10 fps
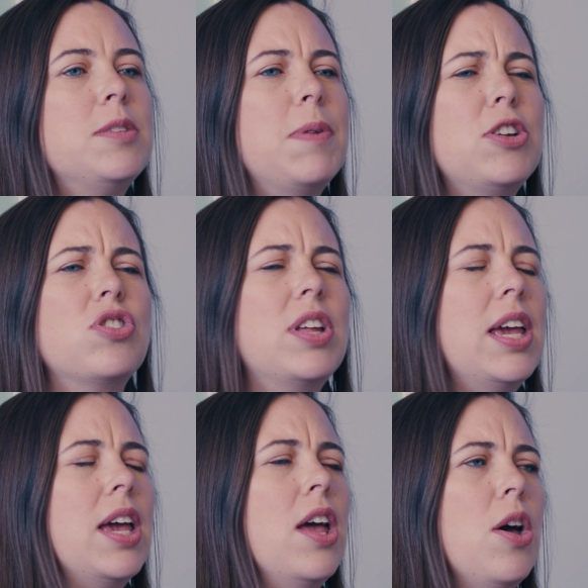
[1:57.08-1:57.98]

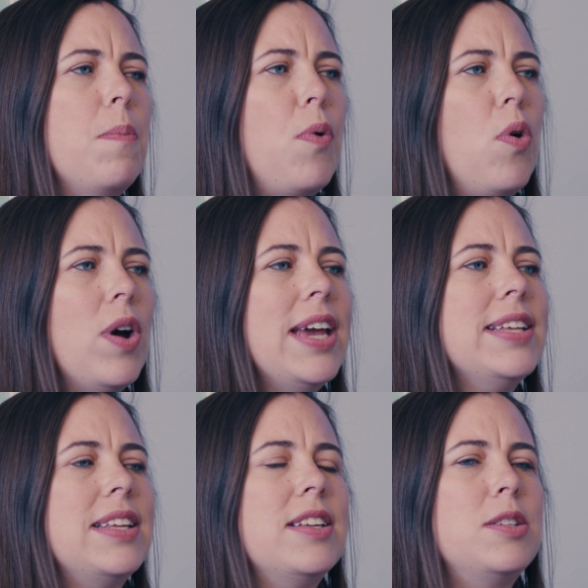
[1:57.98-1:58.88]
especially
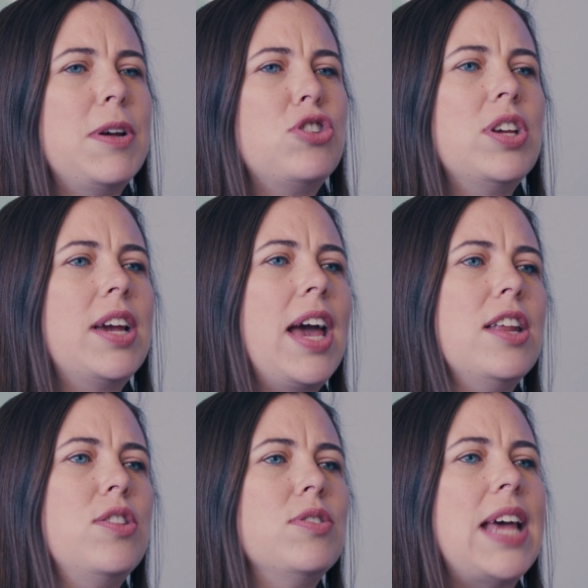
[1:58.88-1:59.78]
boys and especially in kind
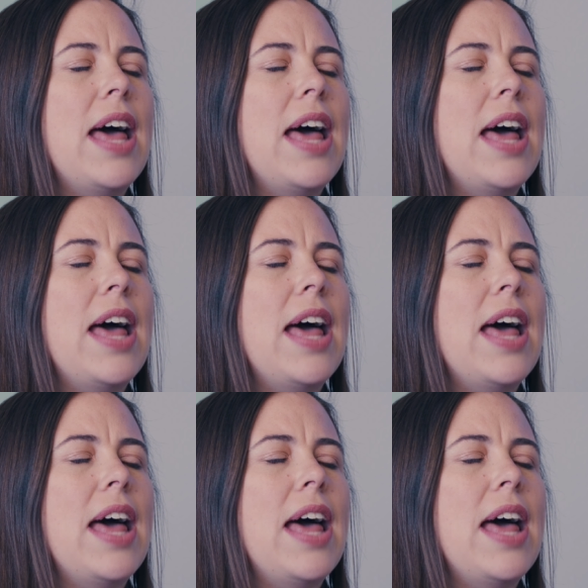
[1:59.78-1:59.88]
of those